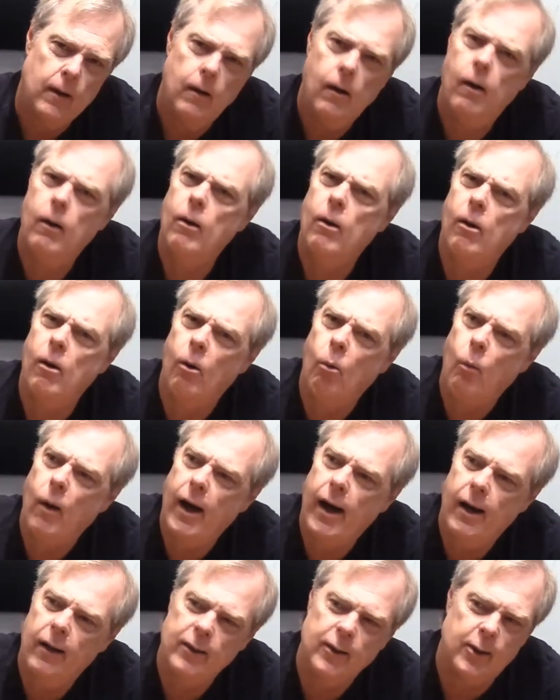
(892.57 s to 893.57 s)
Oh,
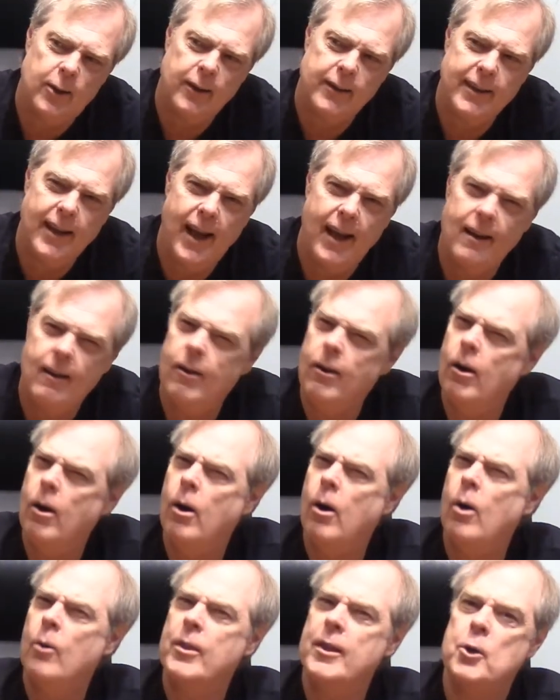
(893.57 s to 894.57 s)
wow, look at that.
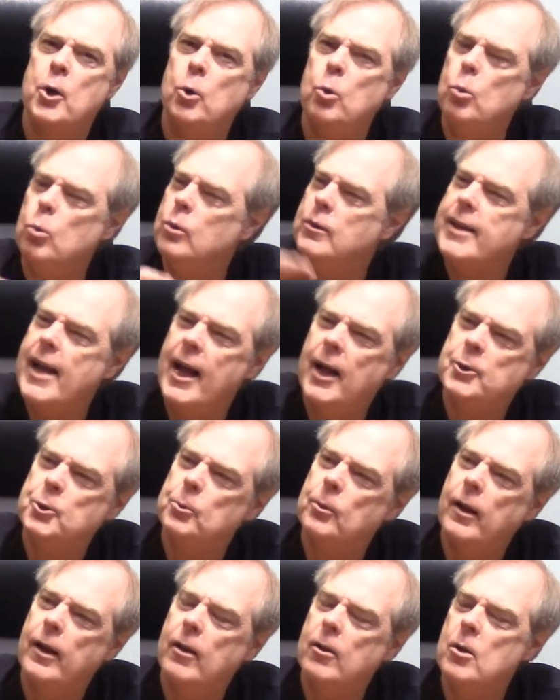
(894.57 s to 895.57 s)
Oh, the cool
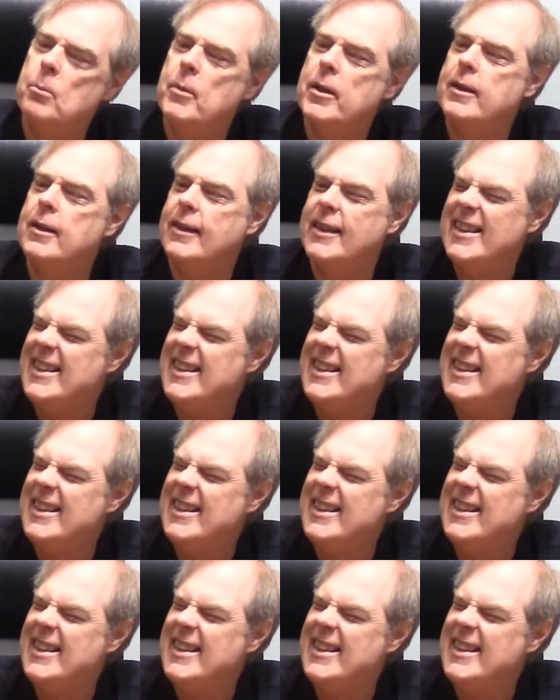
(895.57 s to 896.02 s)
natural element.